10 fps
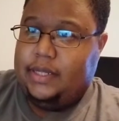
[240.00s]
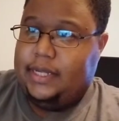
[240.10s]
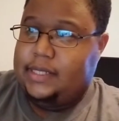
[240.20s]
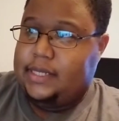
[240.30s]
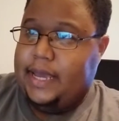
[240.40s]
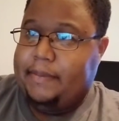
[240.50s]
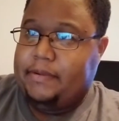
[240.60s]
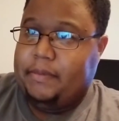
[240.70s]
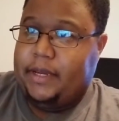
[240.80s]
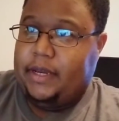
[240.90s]
that escapes
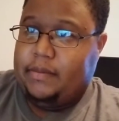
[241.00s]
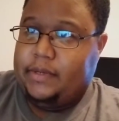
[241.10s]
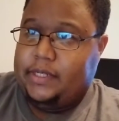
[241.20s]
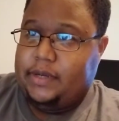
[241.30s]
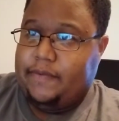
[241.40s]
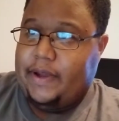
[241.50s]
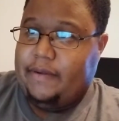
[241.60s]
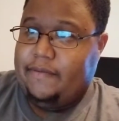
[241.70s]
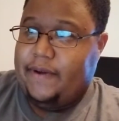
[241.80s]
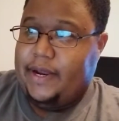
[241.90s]
me. I'm gonna see if I can
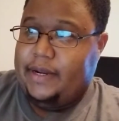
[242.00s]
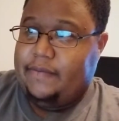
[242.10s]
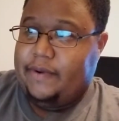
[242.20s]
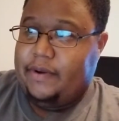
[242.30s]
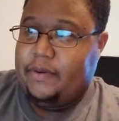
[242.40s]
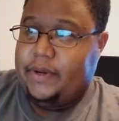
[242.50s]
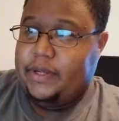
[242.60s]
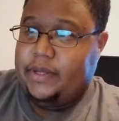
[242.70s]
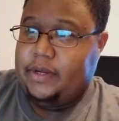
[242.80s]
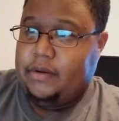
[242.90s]
find it very
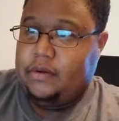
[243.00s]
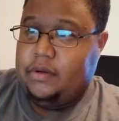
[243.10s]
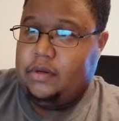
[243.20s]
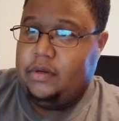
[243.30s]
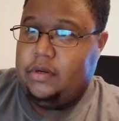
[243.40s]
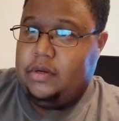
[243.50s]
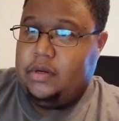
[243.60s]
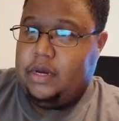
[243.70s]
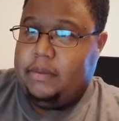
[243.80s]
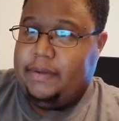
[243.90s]
quickly.
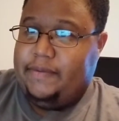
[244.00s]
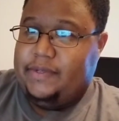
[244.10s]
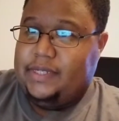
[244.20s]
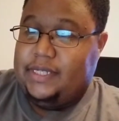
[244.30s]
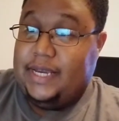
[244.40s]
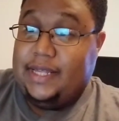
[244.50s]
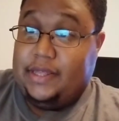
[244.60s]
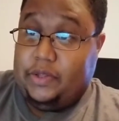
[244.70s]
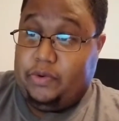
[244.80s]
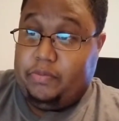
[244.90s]
I believe it was Death
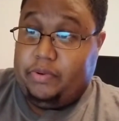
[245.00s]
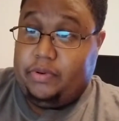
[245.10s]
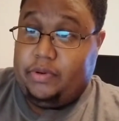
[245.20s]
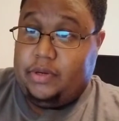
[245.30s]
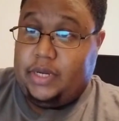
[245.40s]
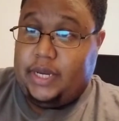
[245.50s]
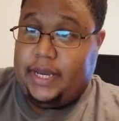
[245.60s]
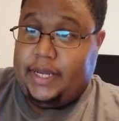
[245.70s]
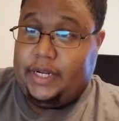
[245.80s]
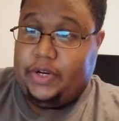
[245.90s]
Loop,
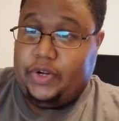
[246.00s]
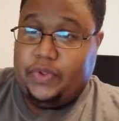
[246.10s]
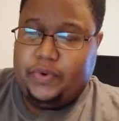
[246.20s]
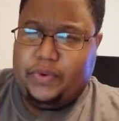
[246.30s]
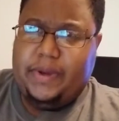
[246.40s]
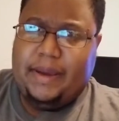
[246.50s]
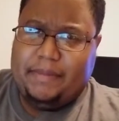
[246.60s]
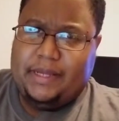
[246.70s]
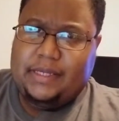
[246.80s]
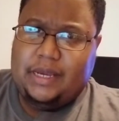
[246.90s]
and another new game
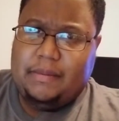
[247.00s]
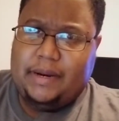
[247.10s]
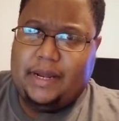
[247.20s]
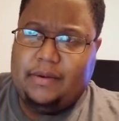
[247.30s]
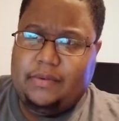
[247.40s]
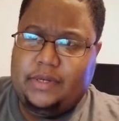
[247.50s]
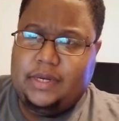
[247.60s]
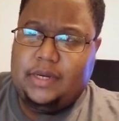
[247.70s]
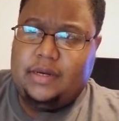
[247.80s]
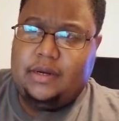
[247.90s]
that's coming out
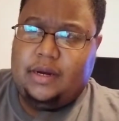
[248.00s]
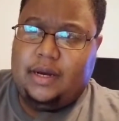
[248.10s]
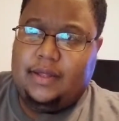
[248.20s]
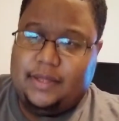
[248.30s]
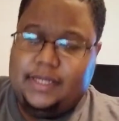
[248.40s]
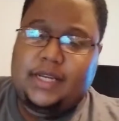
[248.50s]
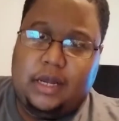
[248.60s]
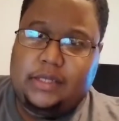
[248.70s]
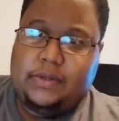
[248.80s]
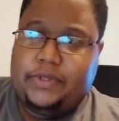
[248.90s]
uh, this
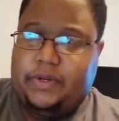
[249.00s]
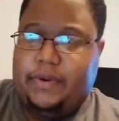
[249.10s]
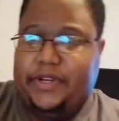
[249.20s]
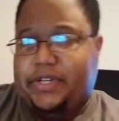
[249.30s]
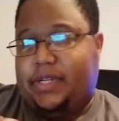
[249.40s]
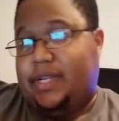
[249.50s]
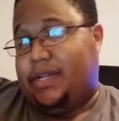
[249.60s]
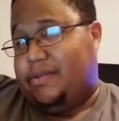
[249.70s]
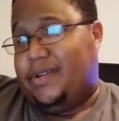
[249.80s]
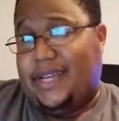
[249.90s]
console generation
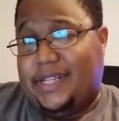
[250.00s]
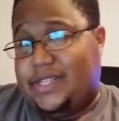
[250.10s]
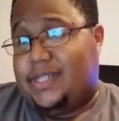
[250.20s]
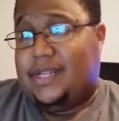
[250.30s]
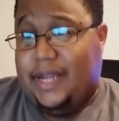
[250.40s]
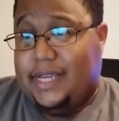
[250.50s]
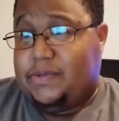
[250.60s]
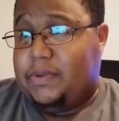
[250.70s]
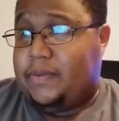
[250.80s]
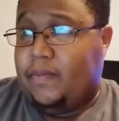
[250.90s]
and into the next
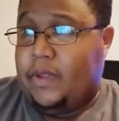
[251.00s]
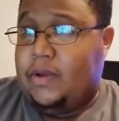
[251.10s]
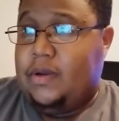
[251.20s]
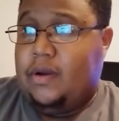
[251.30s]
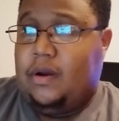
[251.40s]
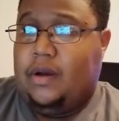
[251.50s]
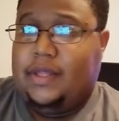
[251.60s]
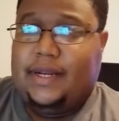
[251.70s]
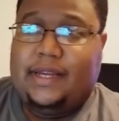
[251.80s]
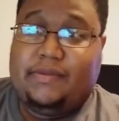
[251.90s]
one. Uh, the
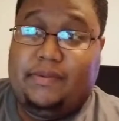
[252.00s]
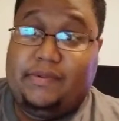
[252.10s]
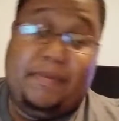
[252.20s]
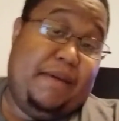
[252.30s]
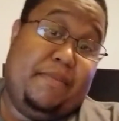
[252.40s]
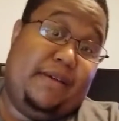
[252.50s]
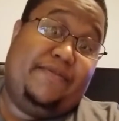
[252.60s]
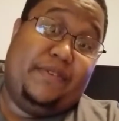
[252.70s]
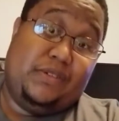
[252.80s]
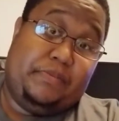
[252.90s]
announcement was made by
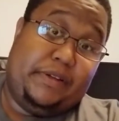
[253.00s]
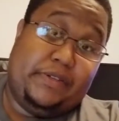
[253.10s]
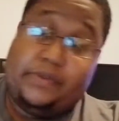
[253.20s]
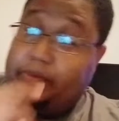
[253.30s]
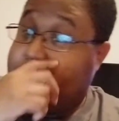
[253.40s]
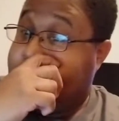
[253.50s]
Phil Spencer,